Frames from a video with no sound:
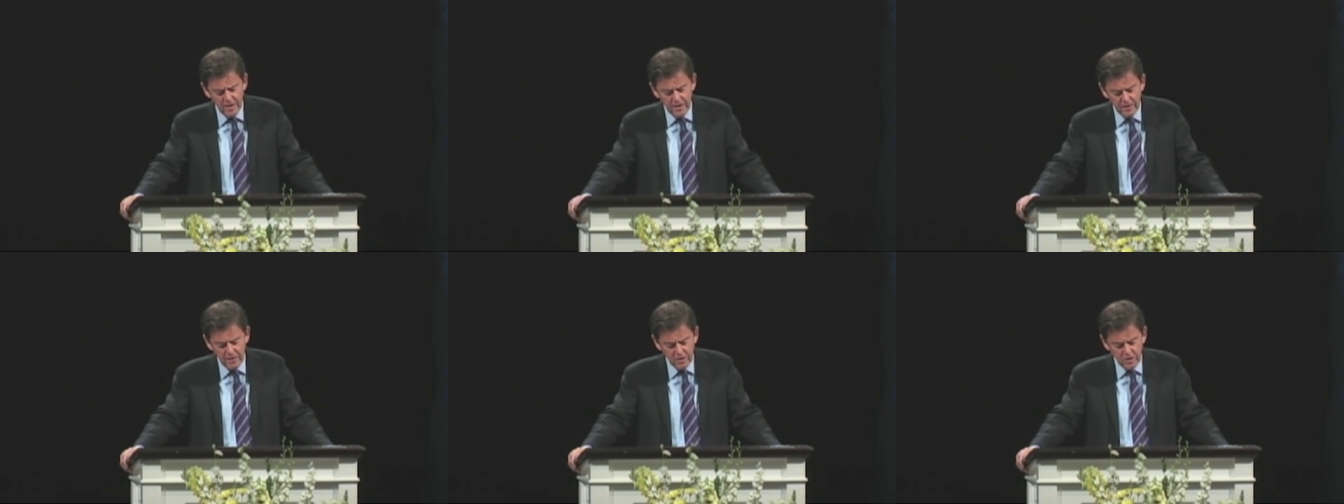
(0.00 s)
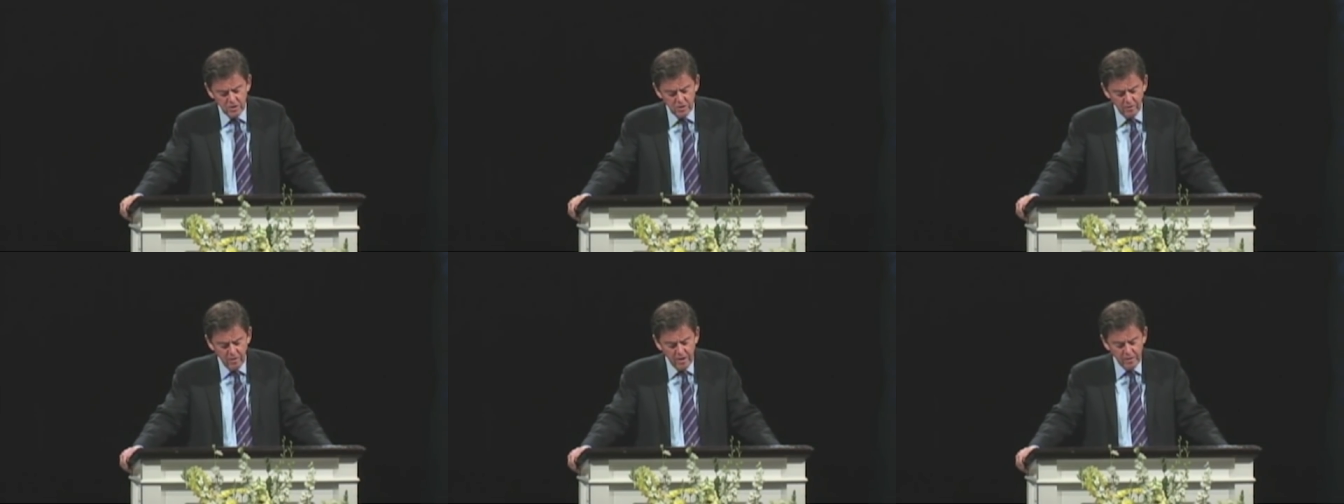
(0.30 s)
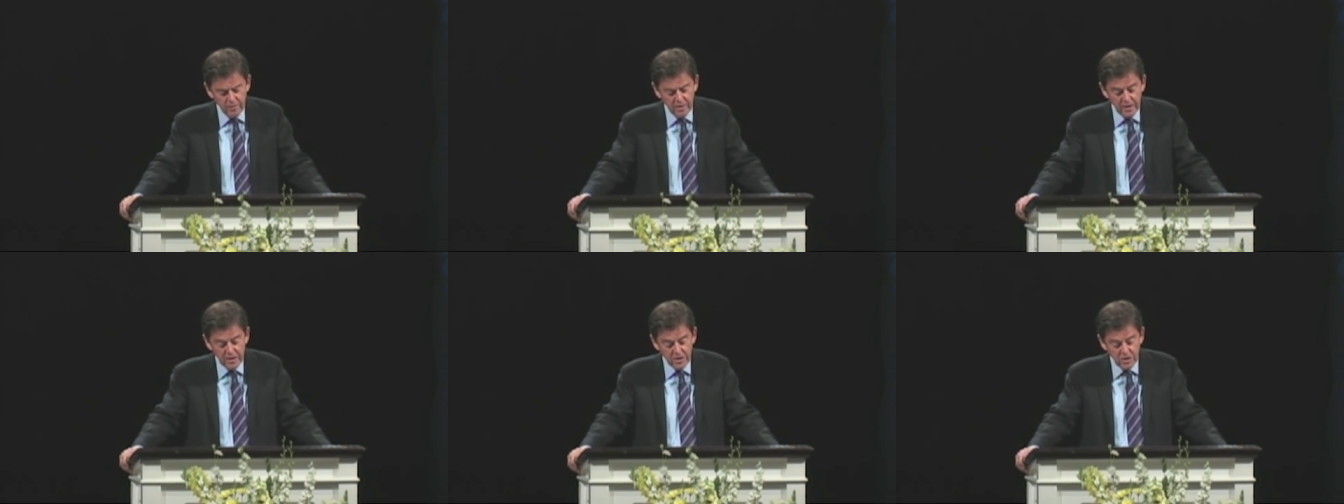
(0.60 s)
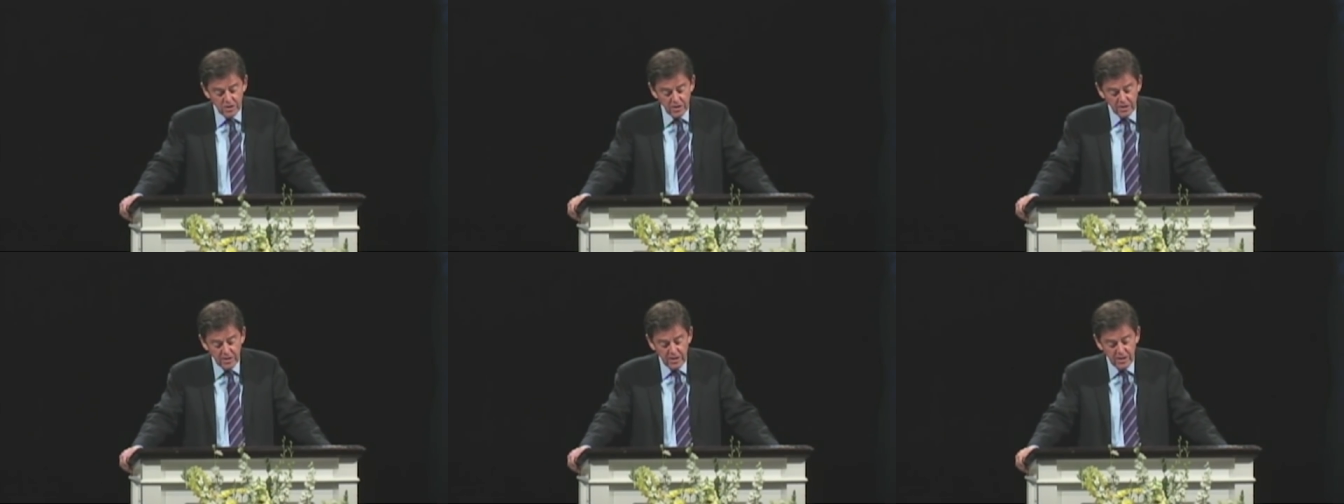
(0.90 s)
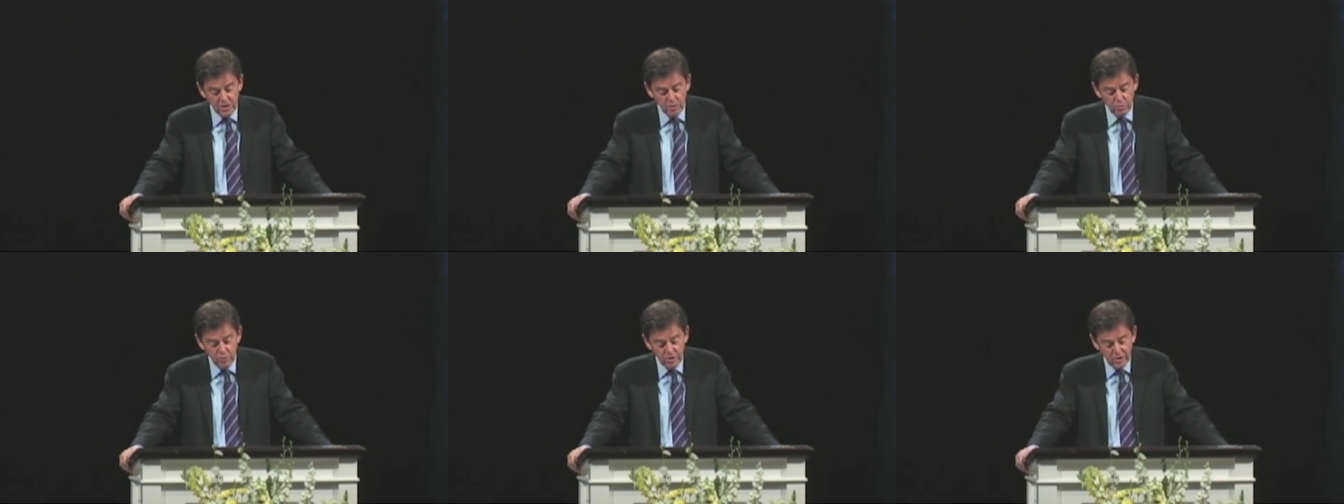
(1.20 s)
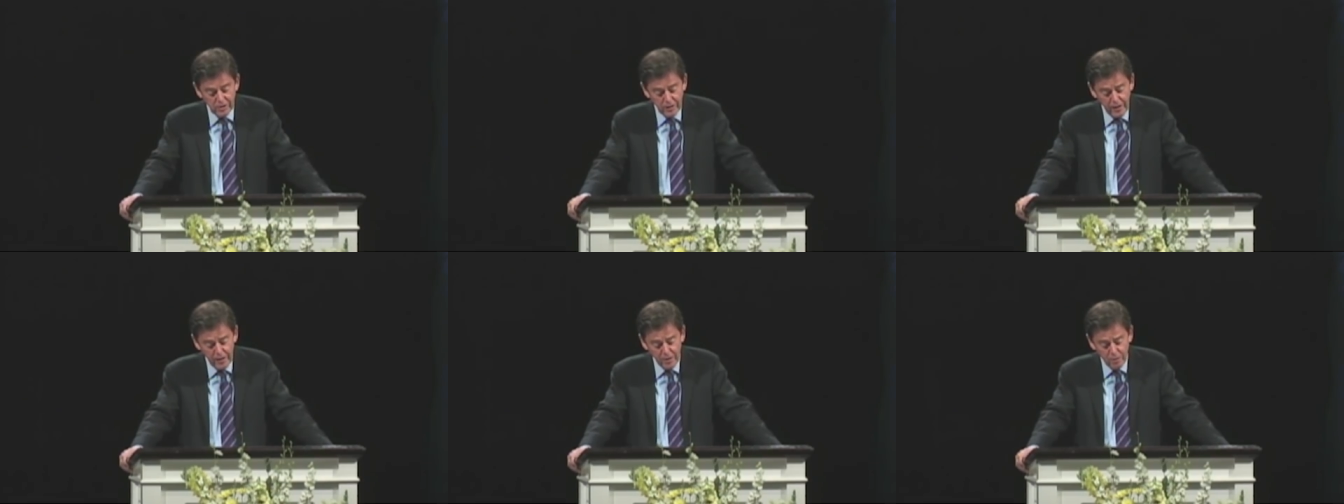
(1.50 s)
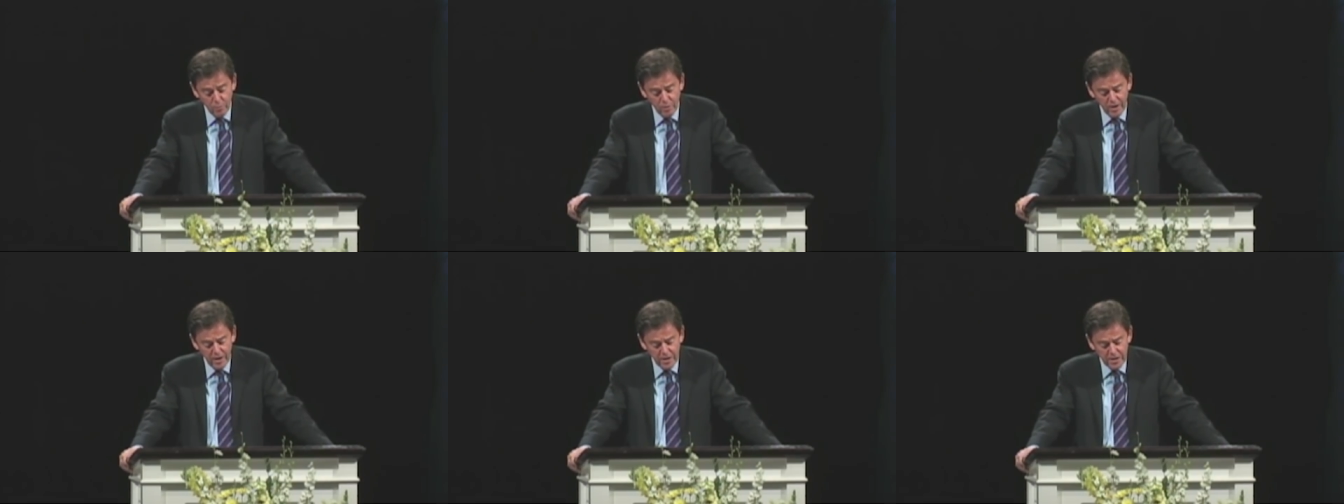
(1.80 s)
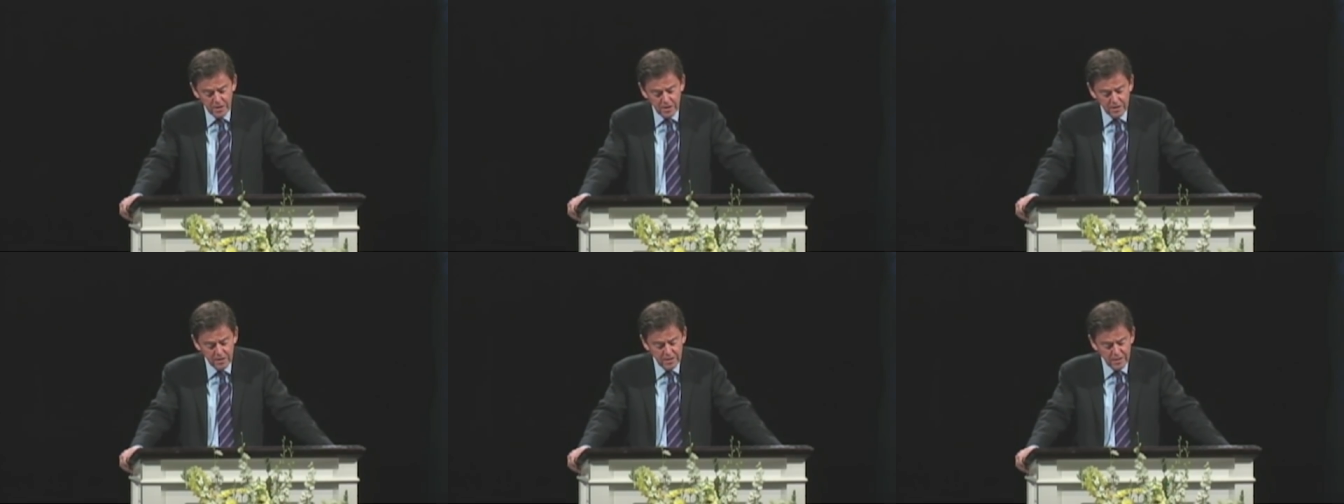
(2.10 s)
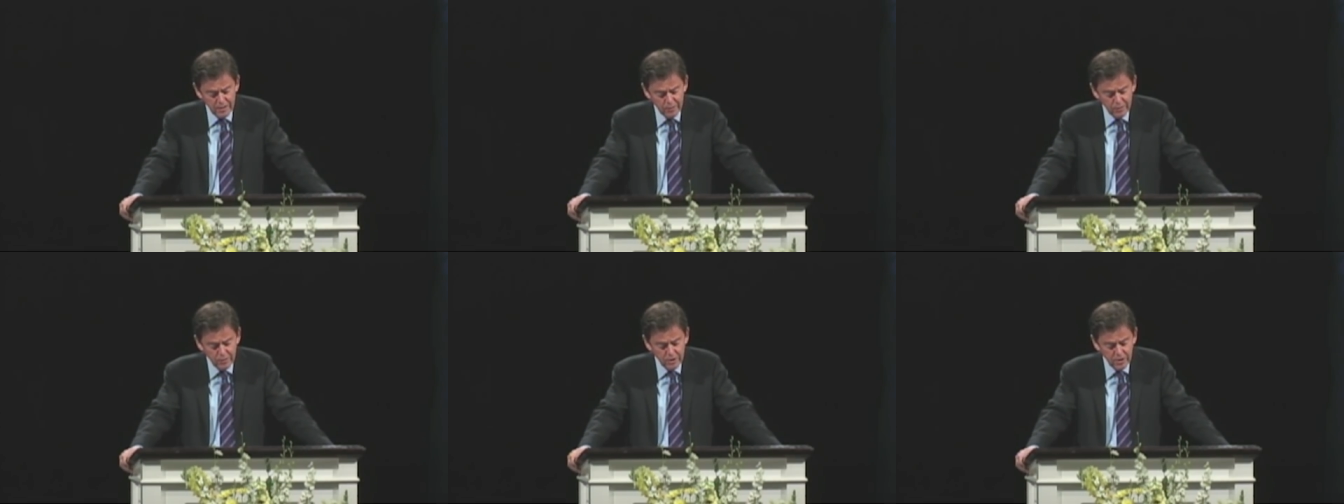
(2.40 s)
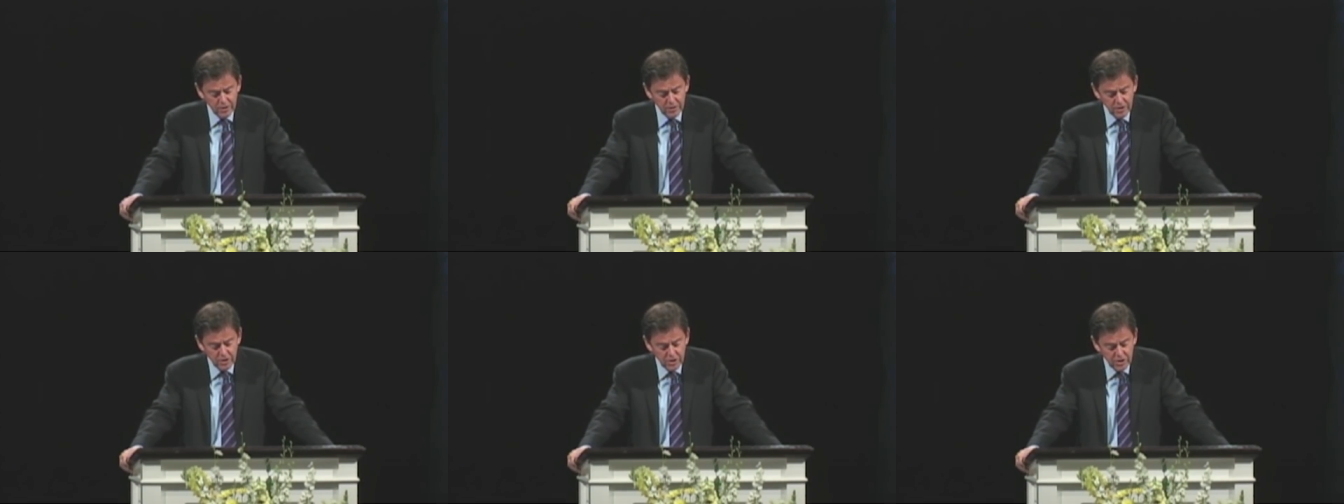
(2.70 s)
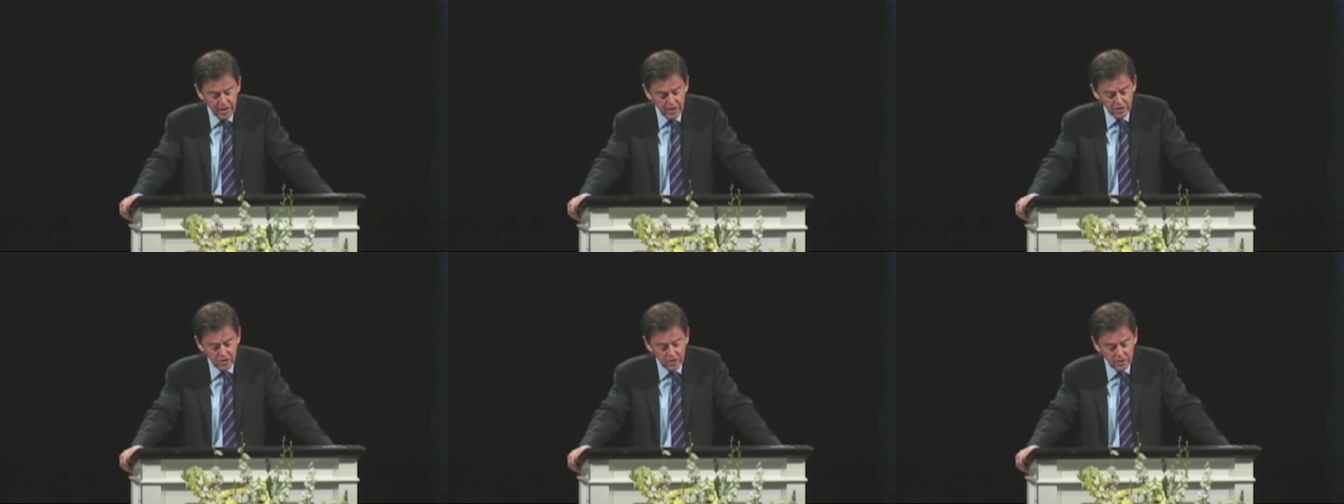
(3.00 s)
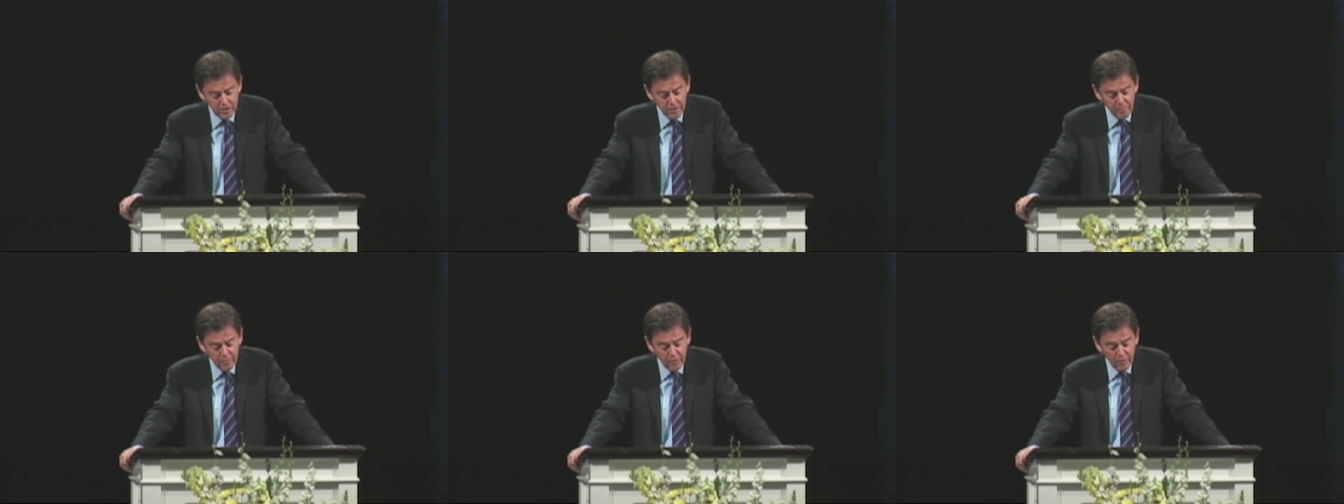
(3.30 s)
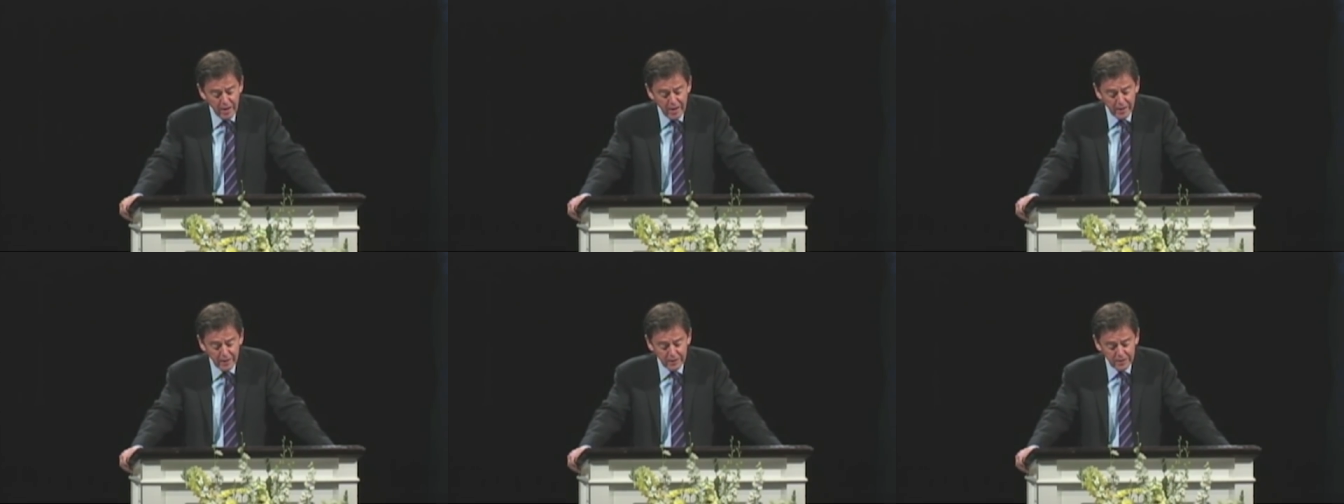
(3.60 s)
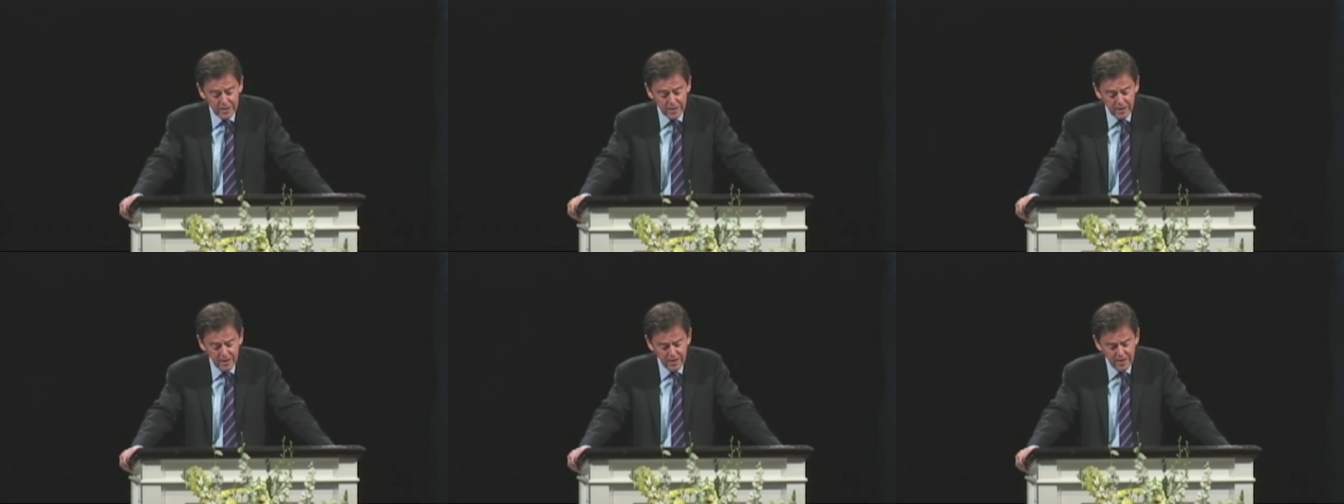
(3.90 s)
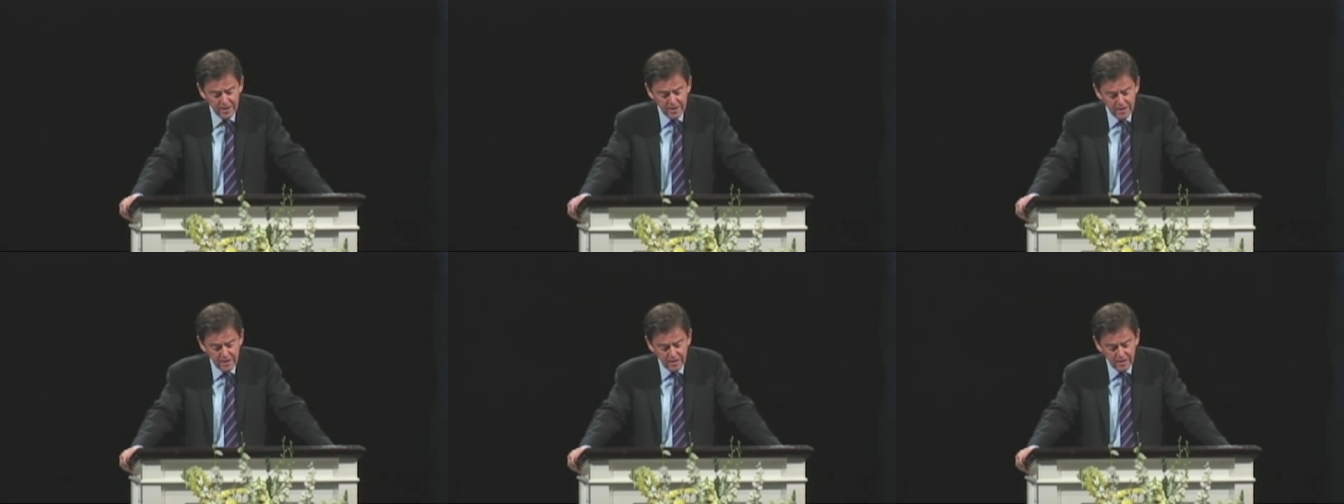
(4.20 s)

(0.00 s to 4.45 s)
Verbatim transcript: and the surrounding cities, which likewise indulge in sexual immorality